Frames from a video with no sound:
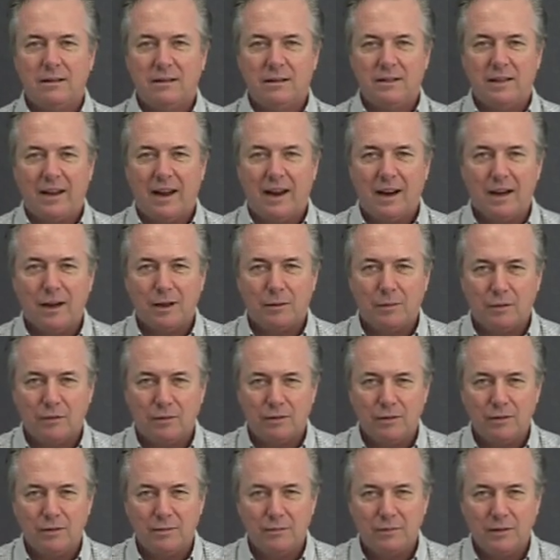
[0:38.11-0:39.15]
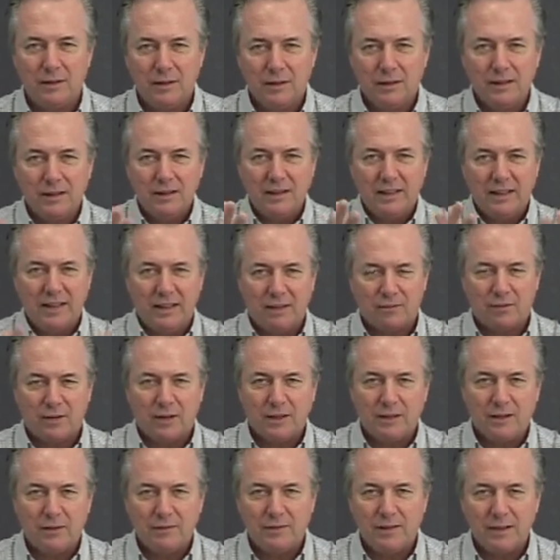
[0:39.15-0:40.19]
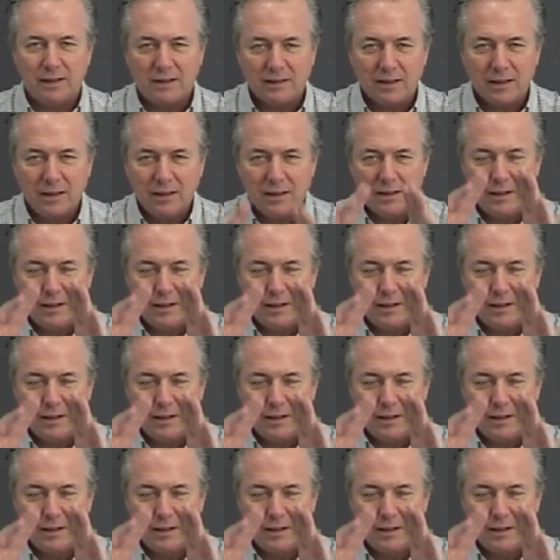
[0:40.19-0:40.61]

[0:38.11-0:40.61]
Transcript: terrible room in front of this